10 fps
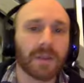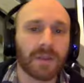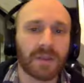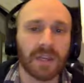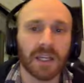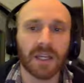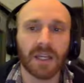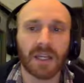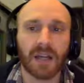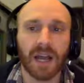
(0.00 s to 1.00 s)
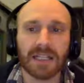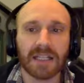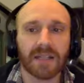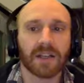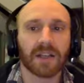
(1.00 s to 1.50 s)
The
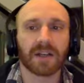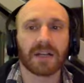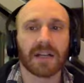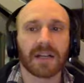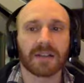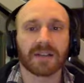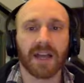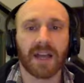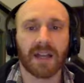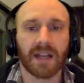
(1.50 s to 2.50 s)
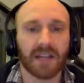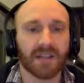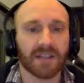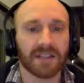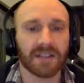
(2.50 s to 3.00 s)
idea here is that
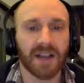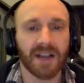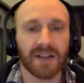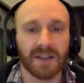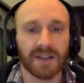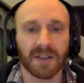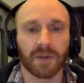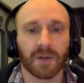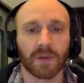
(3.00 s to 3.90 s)
if I design things at a really,